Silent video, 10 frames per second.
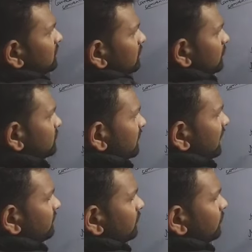Suppose we
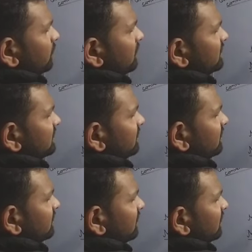have the focus
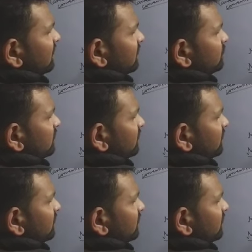here, so